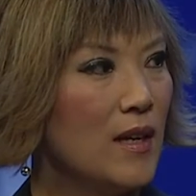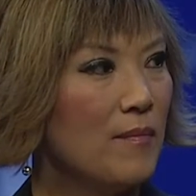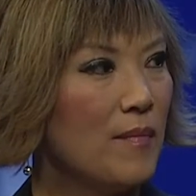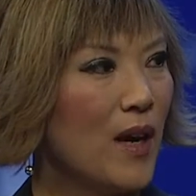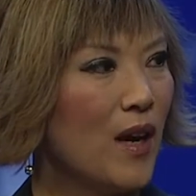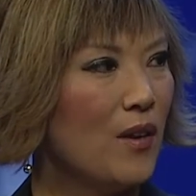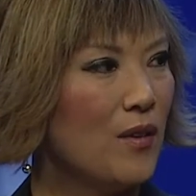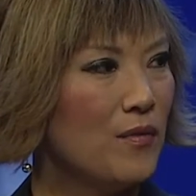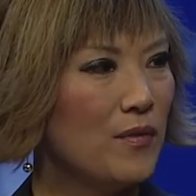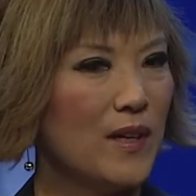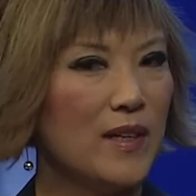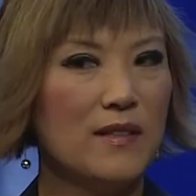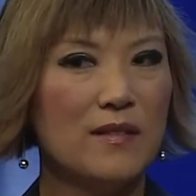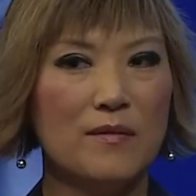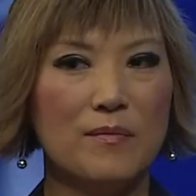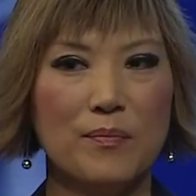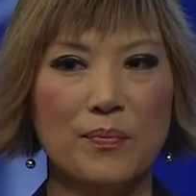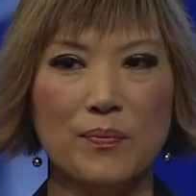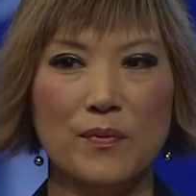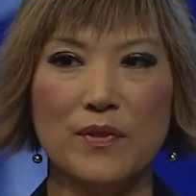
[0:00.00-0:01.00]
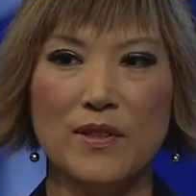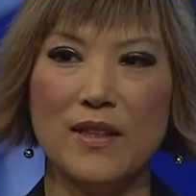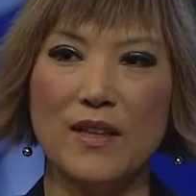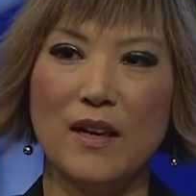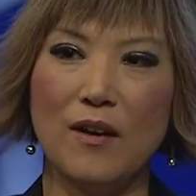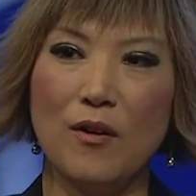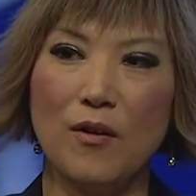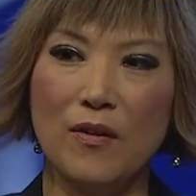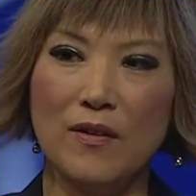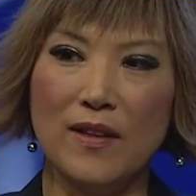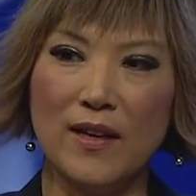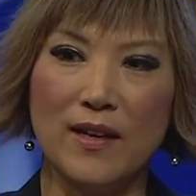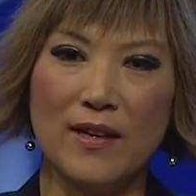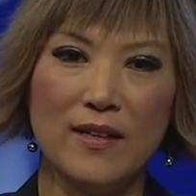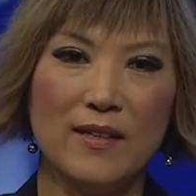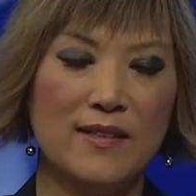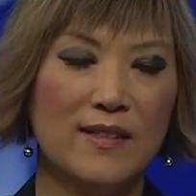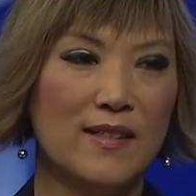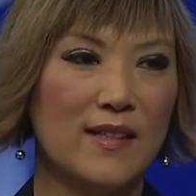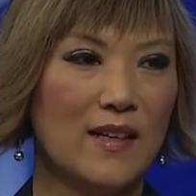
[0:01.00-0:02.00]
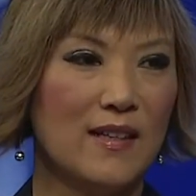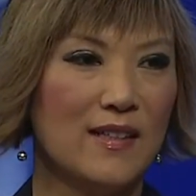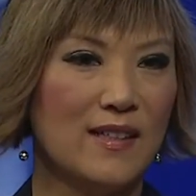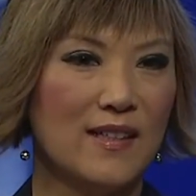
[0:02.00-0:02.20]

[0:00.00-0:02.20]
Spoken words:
How do I put all that inside